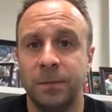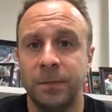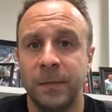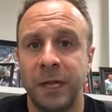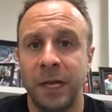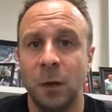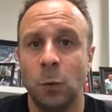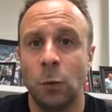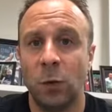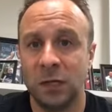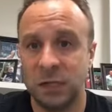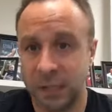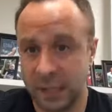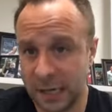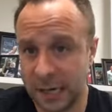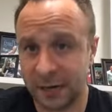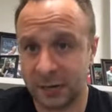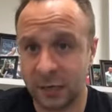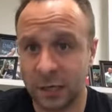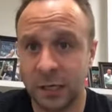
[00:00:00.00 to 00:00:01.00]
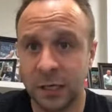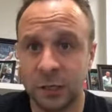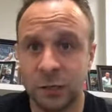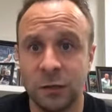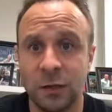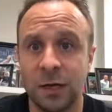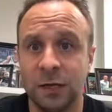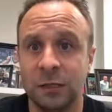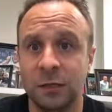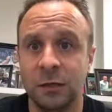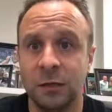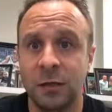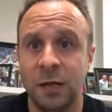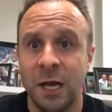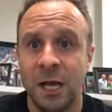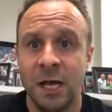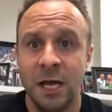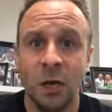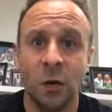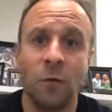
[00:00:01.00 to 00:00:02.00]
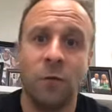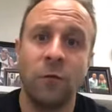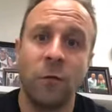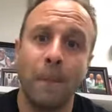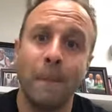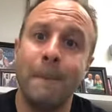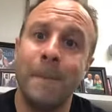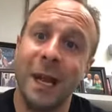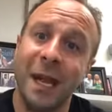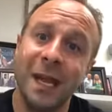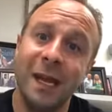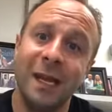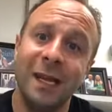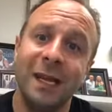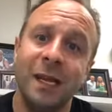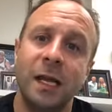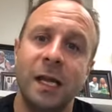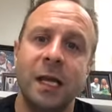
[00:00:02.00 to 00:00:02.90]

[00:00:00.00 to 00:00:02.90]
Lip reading: you know, was an athletic director, you know, for me,